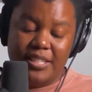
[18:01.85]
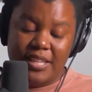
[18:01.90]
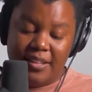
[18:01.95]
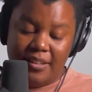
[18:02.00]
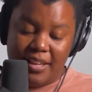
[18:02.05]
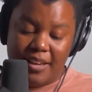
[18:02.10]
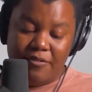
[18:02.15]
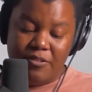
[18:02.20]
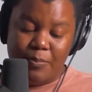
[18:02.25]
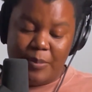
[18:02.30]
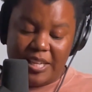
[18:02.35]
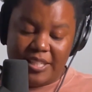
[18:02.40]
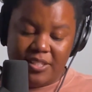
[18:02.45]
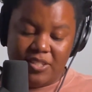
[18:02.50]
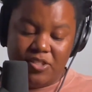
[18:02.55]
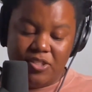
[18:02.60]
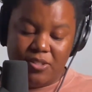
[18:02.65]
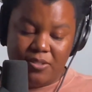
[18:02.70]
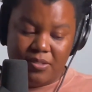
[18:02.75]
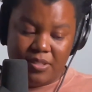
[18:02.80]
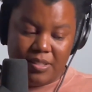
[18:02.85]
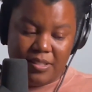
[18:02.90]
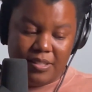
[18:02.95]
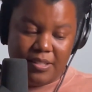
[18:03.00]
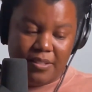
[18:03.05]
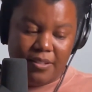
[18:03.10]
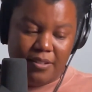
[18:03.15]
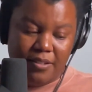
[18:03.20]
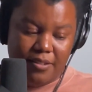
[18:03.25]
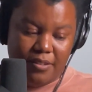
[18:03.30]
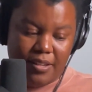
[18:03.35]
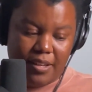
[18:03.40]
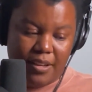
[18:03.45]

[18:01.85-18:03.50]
I left Massachusetts and